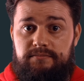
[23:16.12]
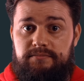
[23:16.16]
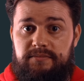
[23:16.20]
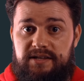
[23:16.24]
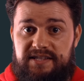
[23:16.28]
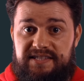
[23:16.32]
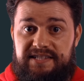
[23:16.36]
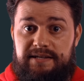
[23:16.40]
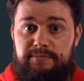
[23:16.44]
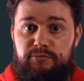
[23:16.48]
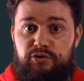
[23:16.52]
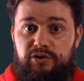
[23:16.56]

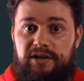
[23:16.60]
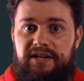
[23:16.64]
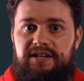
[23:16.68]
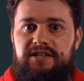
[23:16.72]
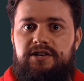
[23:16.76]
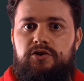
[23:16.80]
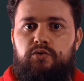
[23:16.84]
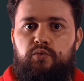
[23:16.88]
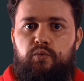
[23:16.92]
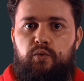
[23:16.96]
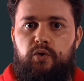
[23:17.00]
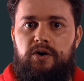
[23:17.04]
the
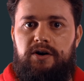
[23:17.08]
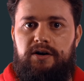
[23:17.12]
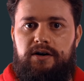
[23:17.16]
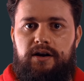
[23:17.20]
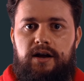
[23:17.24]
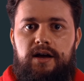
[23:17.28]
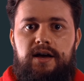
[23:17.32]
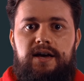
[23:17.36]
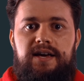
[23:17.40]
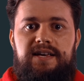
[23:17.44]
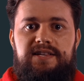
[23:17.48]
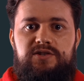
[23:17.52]
simulated
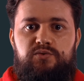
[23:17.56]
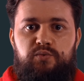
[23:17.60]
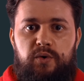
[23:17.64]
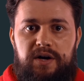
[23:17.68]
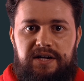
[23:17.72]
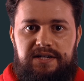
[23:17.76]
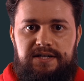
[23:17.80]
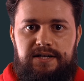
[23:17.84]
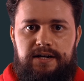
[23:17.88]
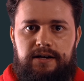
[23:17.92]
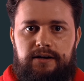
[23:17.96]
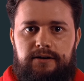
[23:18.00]
work is
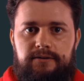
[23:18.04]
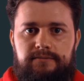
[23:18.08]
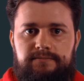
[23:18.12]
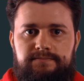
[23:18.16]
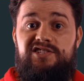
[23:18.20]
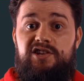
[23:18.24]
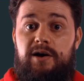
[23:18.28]
waiting.